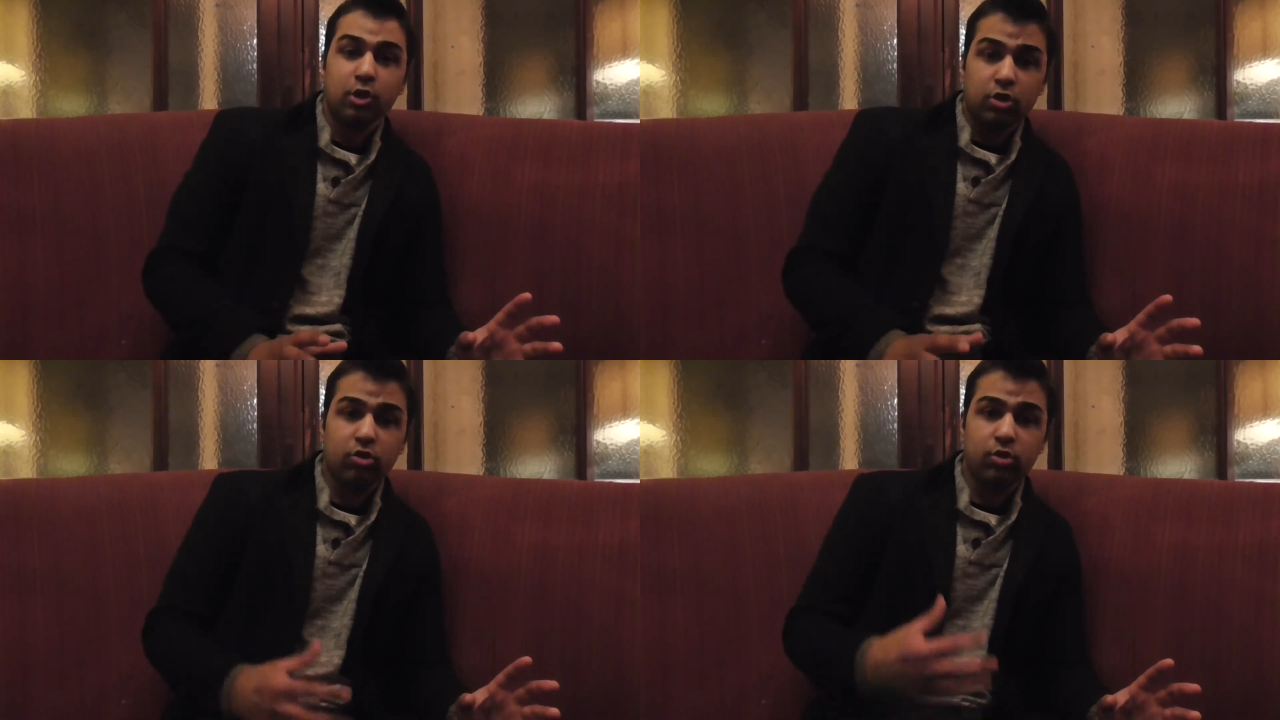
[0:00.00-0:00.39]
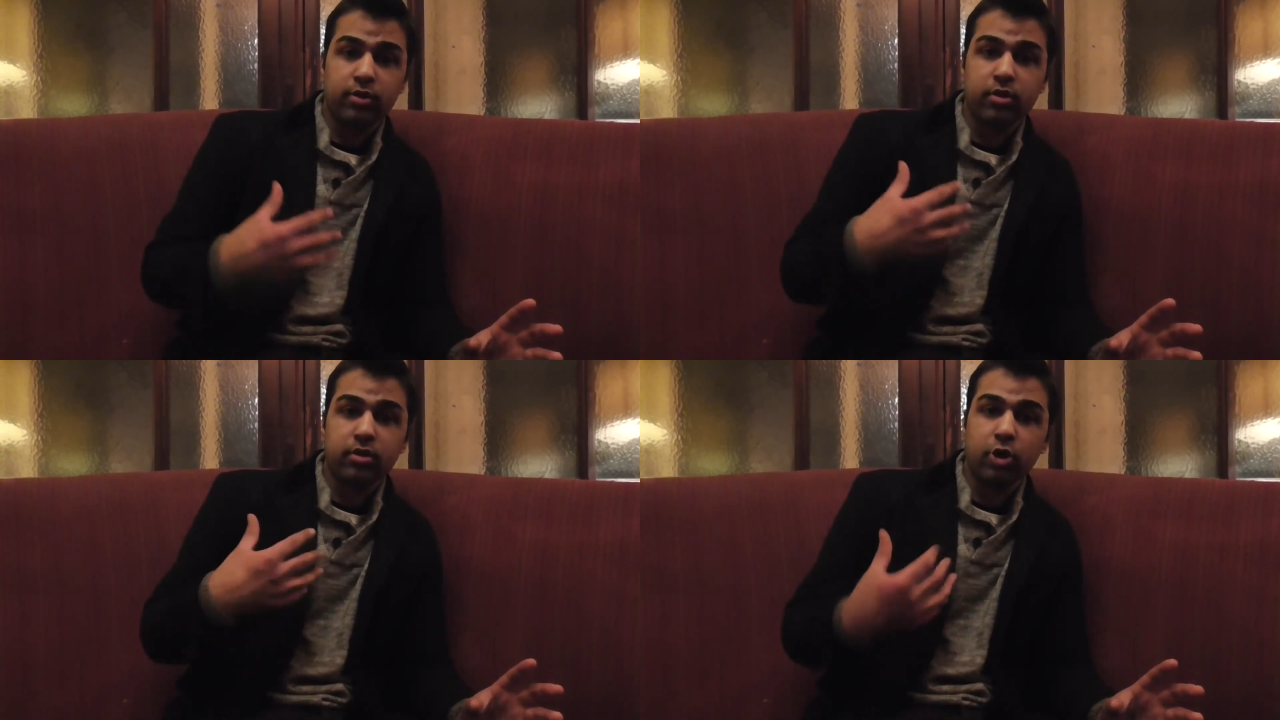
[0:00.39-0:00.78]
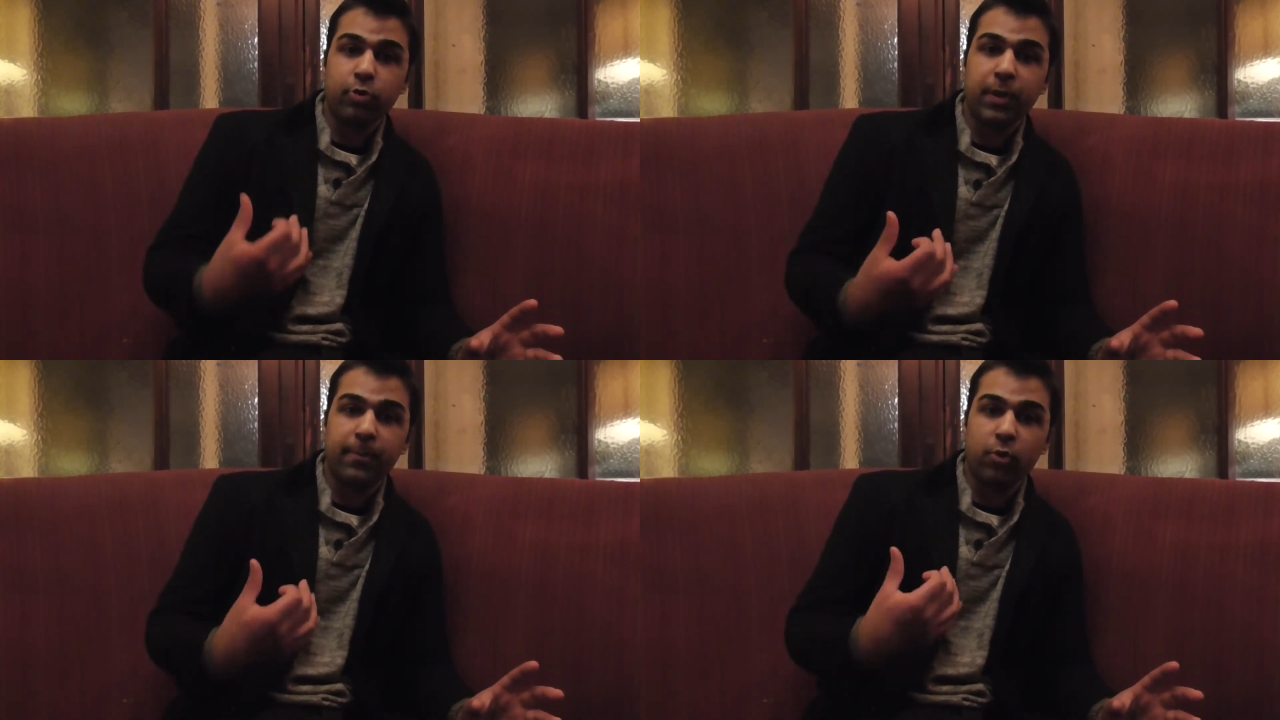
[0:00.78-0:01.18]
As soon as you start
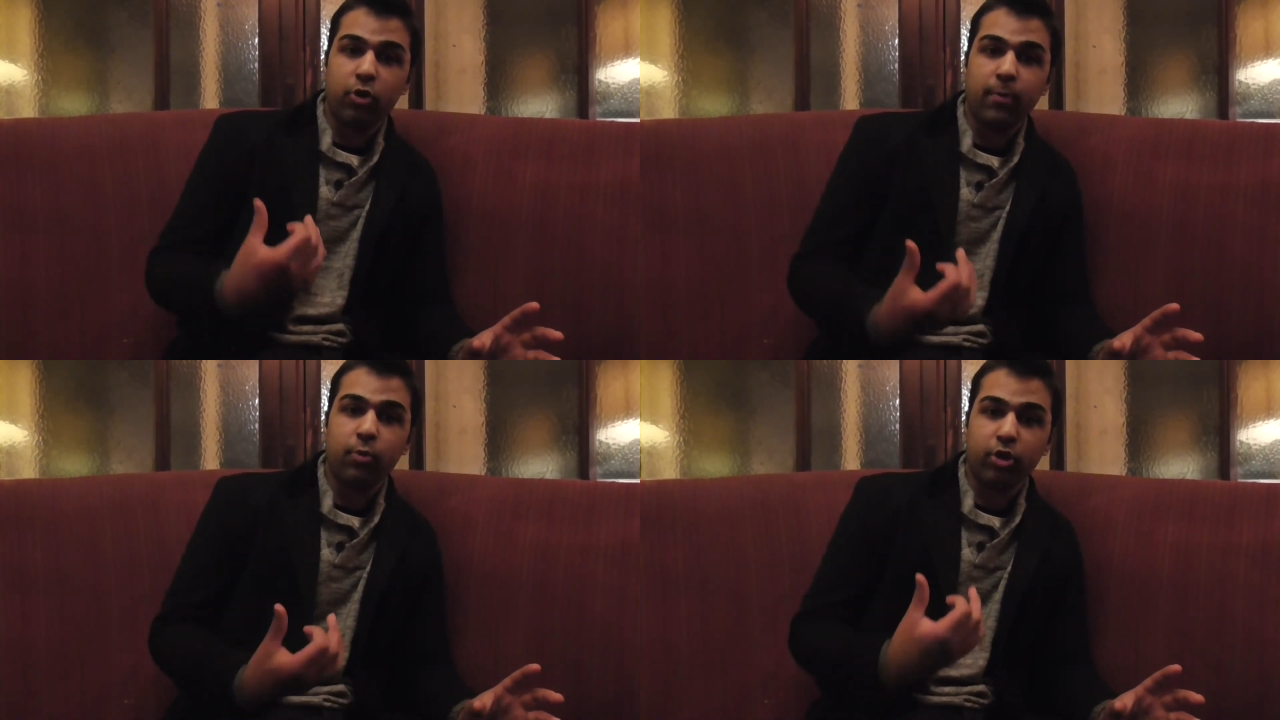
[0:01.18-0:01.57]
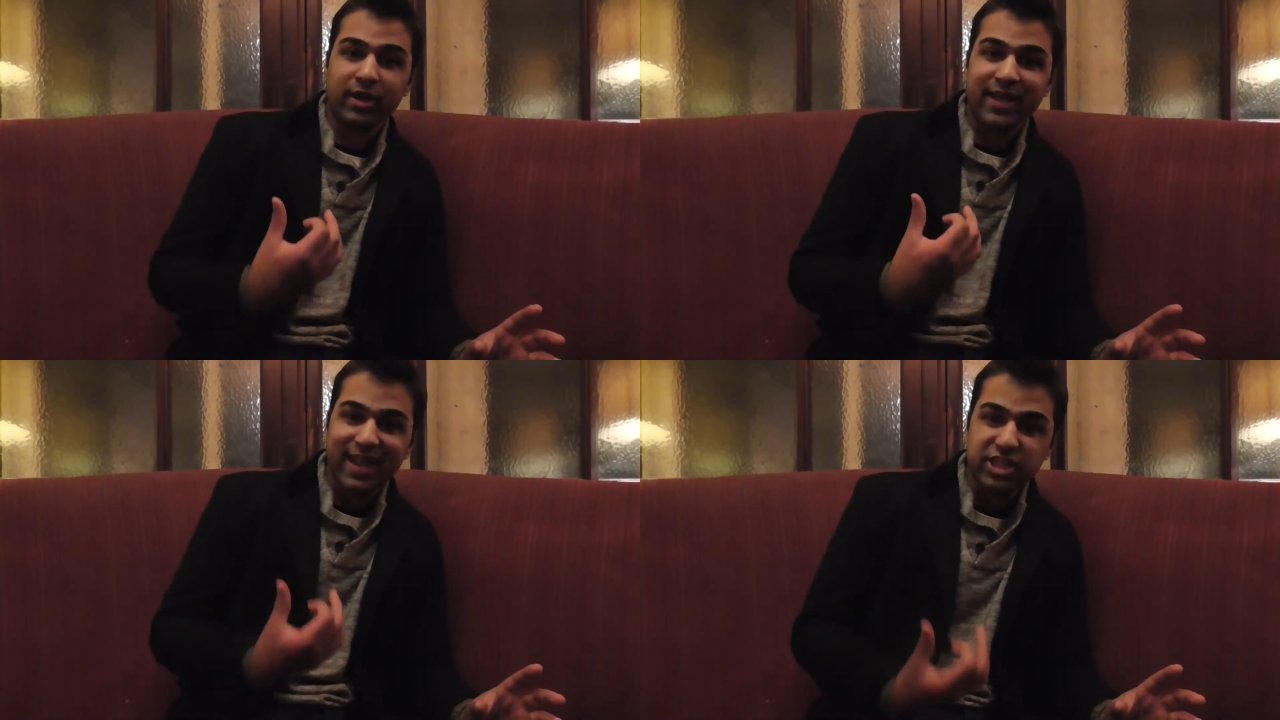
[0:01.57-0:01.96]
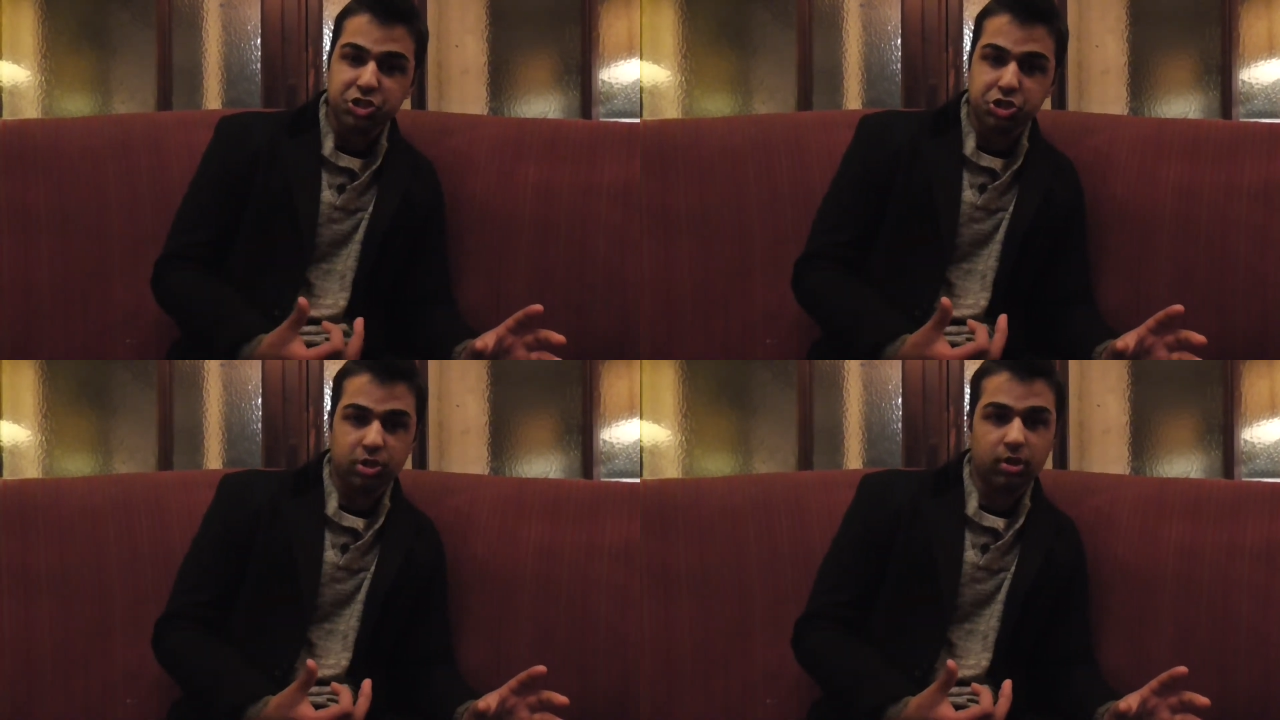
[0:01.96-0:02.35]
to pay more and more
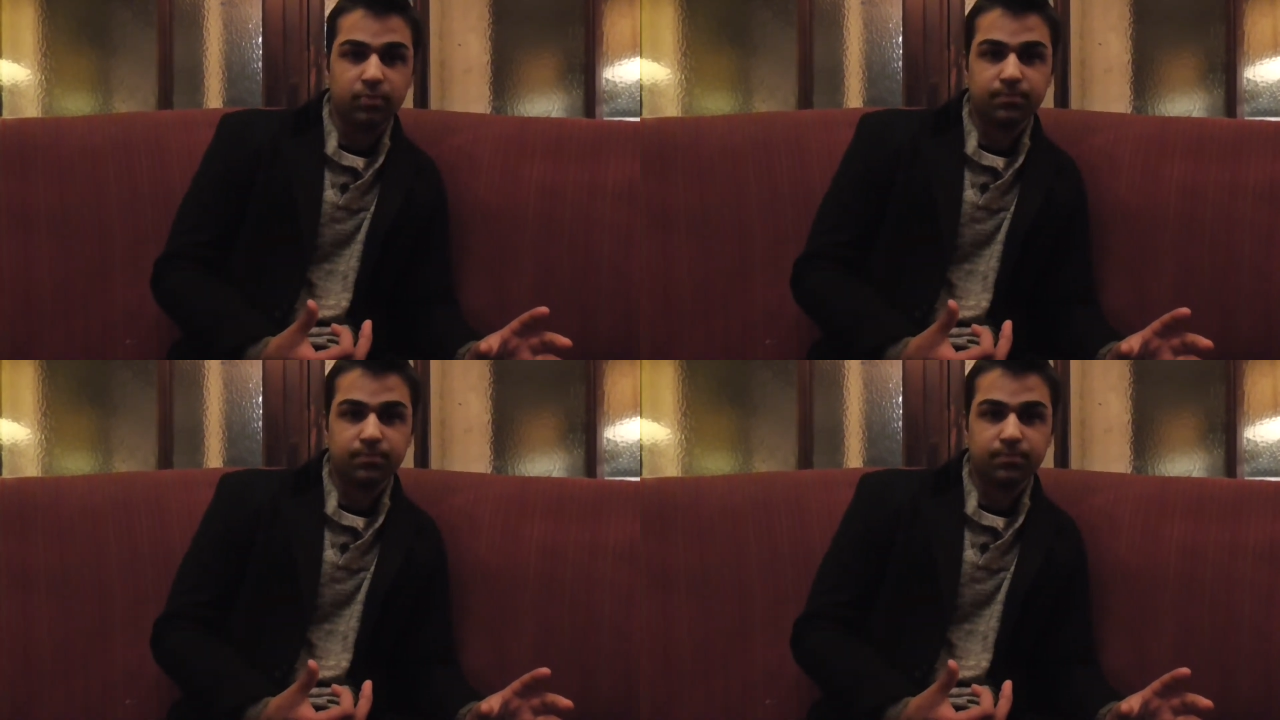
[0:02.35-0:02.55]
attention,